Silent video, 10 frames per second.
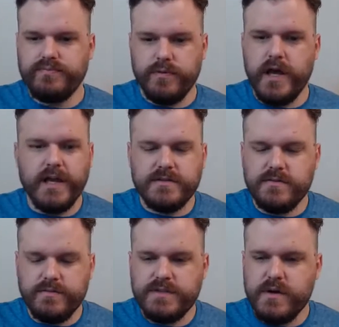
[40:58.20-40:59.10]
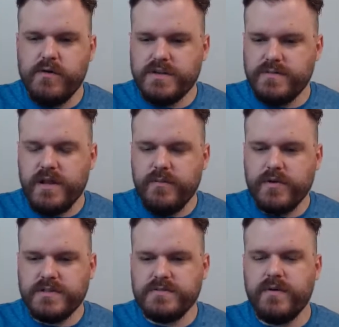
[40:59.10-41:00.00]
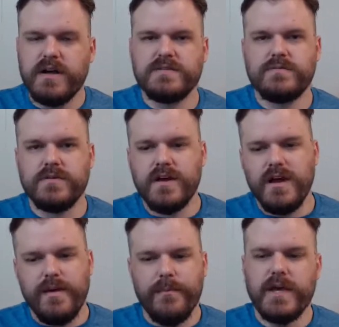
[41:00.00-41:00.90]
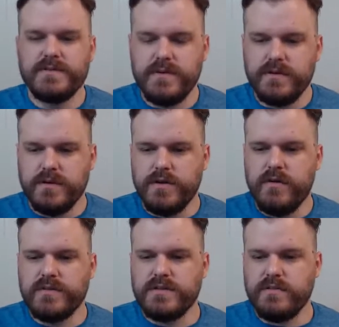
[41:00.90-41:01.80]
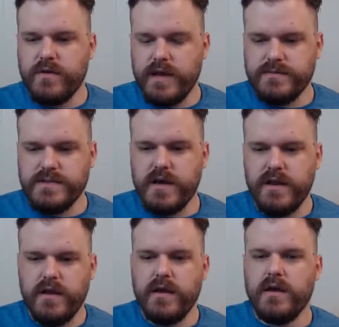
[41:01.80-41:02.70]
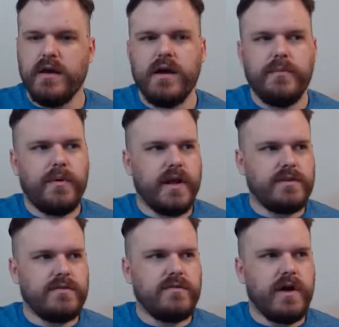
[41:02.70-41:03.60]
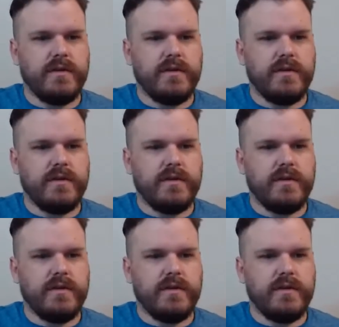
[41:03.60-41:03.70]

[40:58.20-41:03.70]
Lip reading: playing to score as many points as possible. Makes me a little nervous on the Rams side, but I do